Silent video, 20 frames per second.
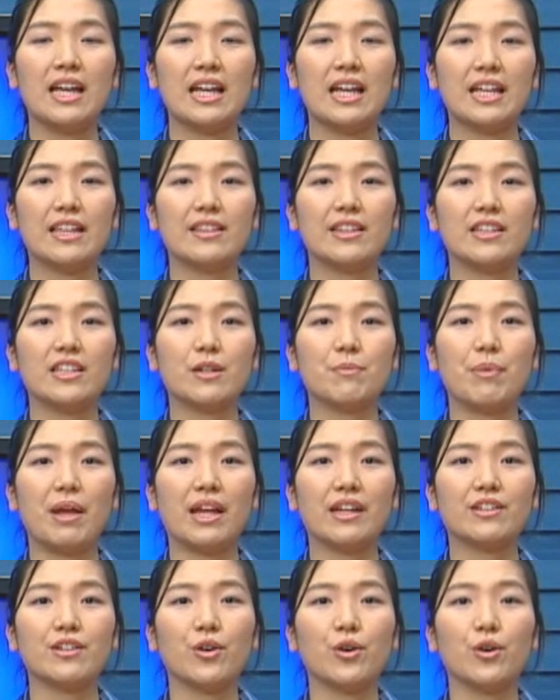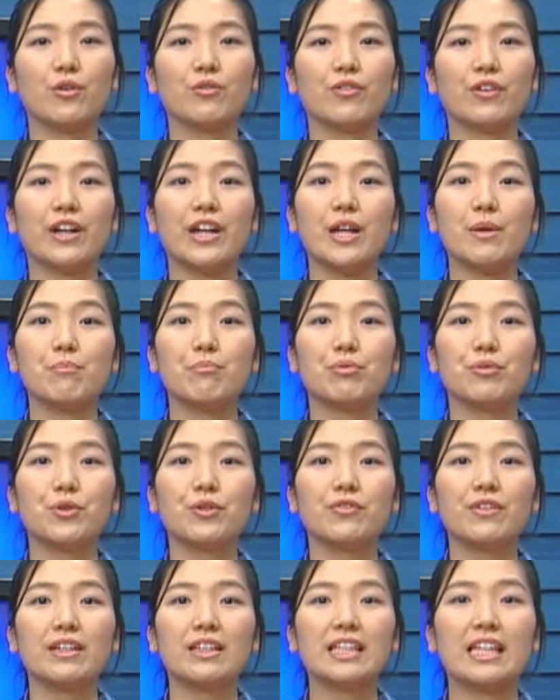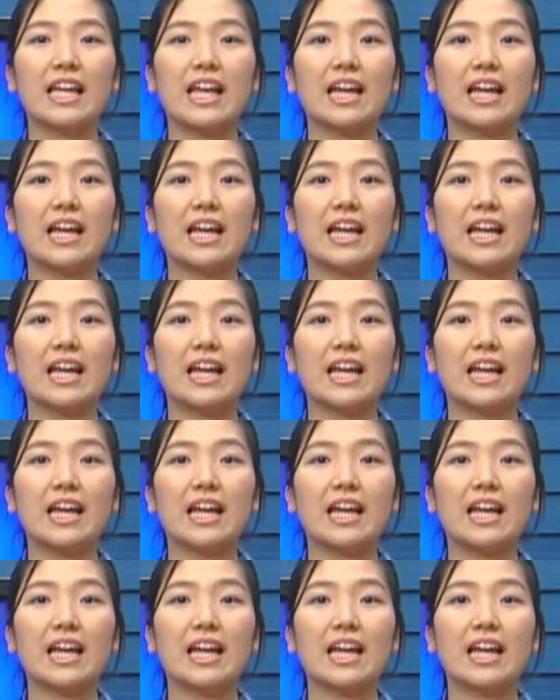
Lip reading: in the debate over improving the